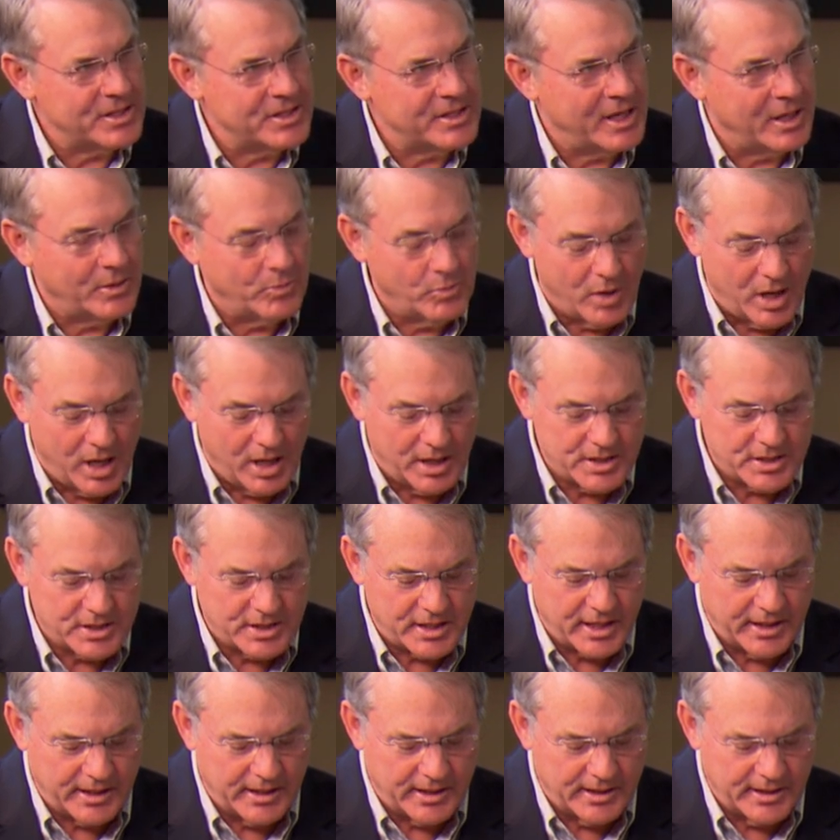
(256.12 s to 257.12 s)
said, Wallace
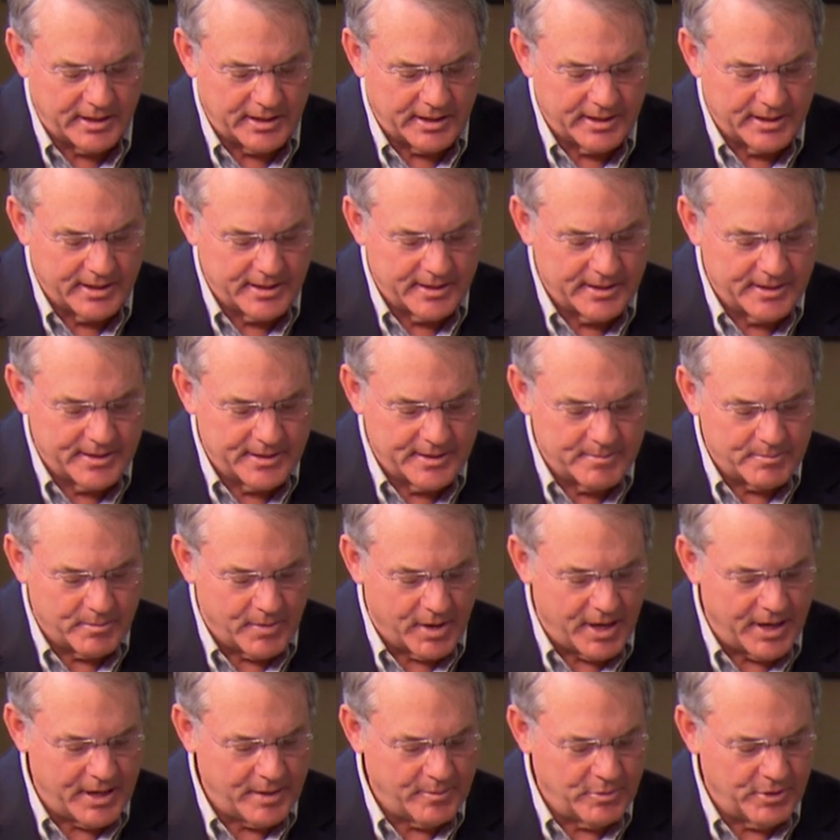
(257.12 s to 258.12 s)
Stegner,
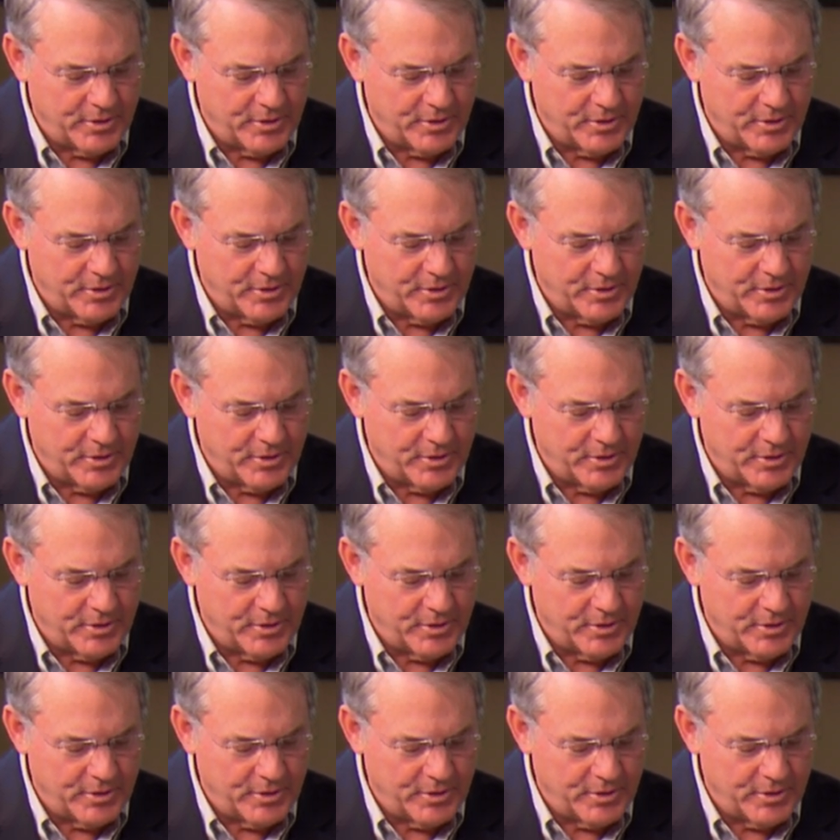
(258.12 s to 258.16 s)
Mardy